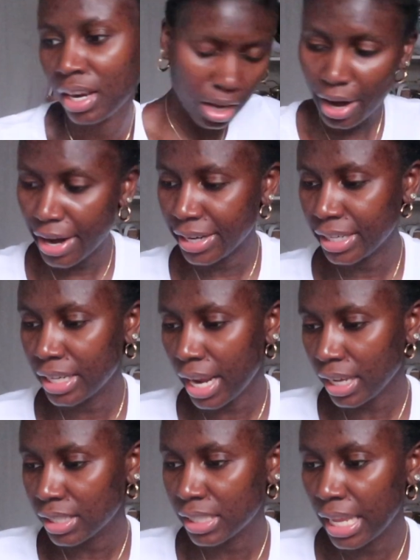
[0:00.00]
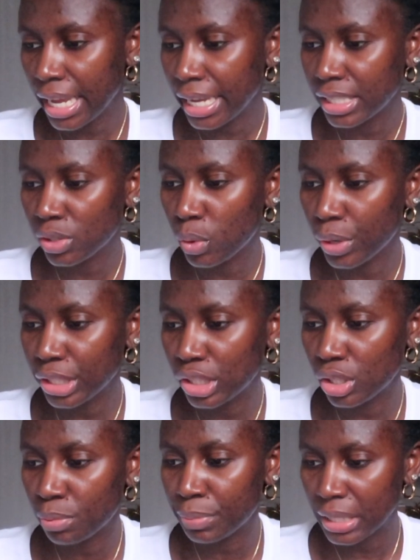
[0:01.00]
All right, the next thing is going
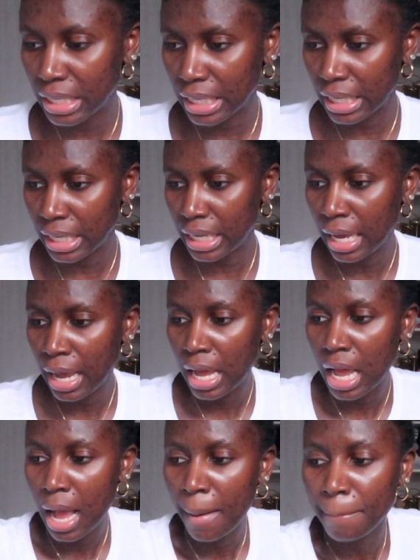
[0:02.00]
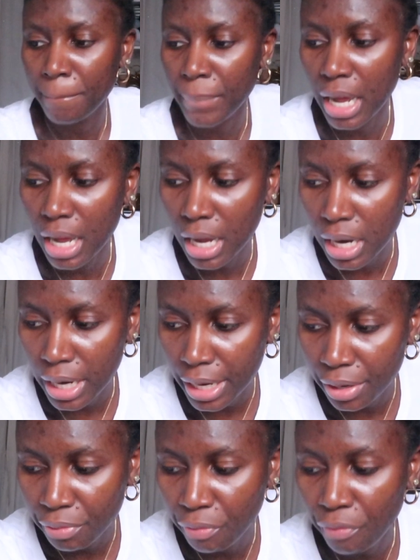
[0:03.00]
to be
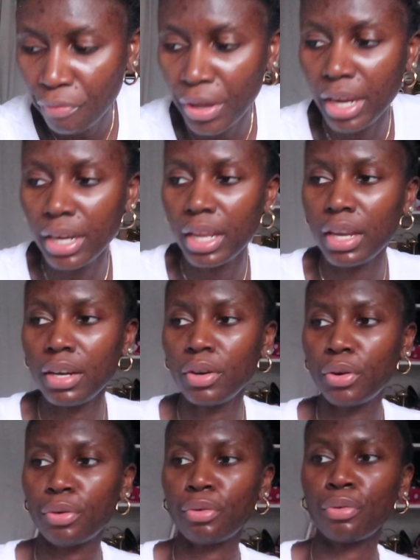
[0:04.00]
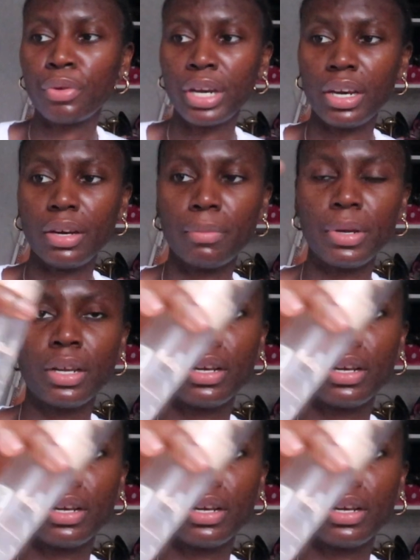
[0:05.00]
my fading cream